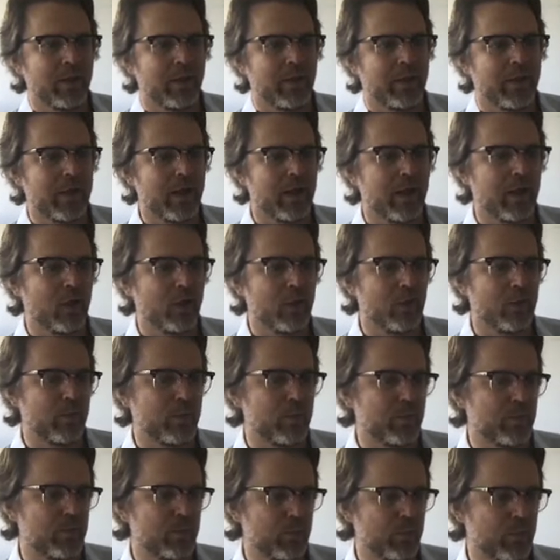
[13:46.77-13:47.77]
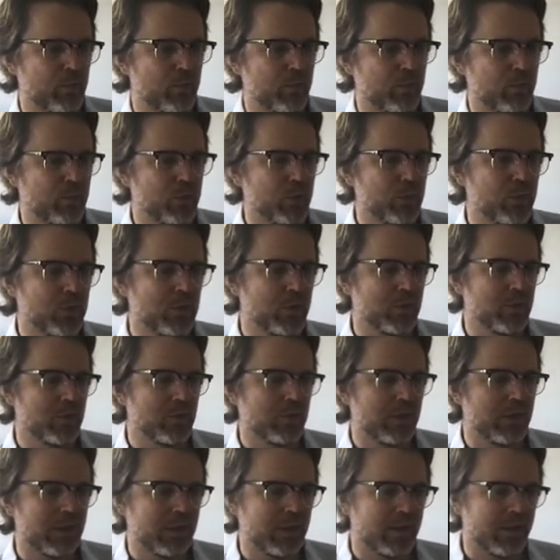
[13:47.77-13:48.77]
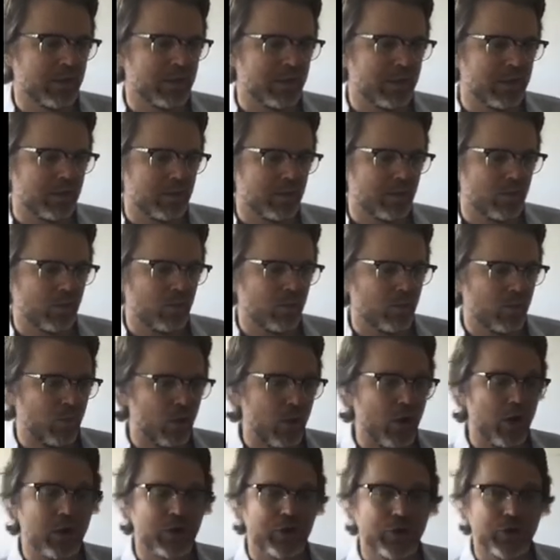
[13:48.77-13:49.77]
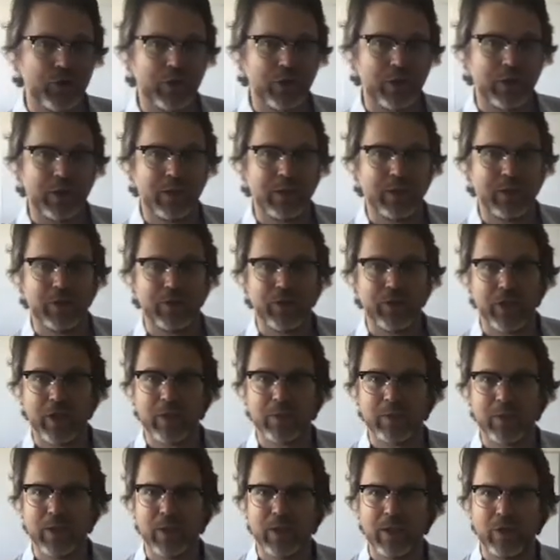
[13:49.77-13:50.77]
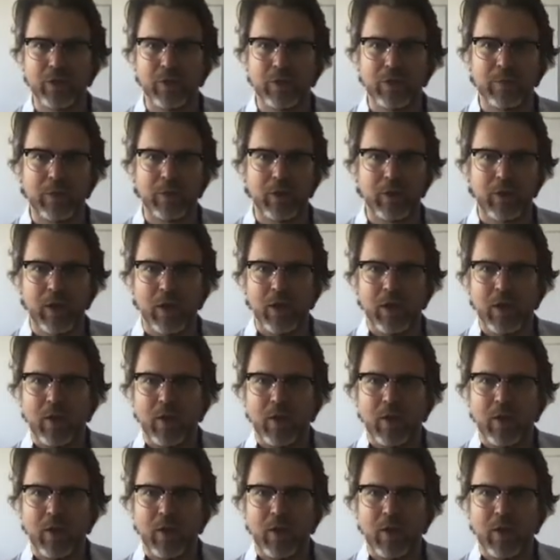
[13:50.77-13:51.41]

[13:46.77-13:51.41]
that I hope you will watch in Judgment in Nuremberg.